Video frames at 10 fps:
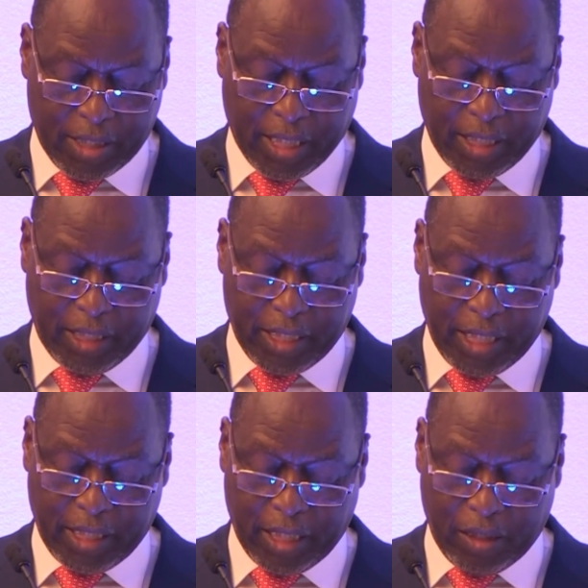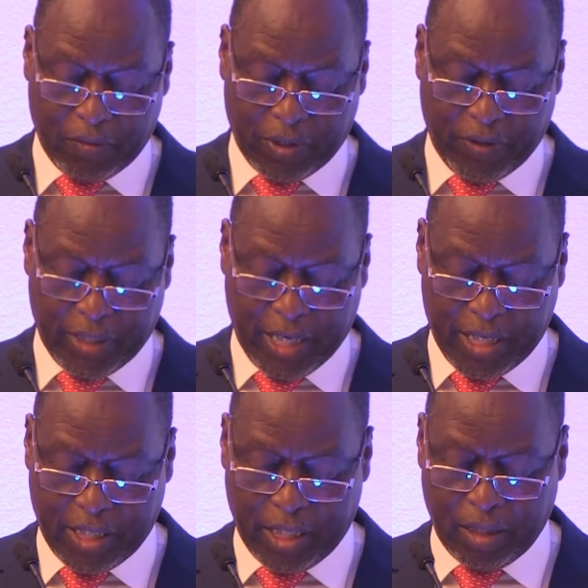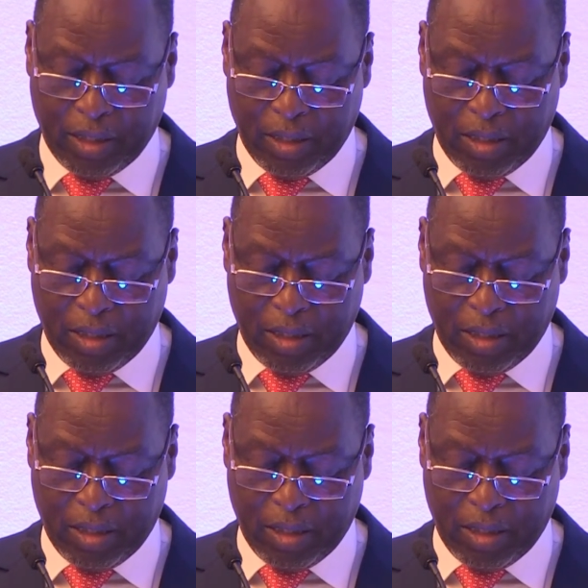The Secretary General of the Federation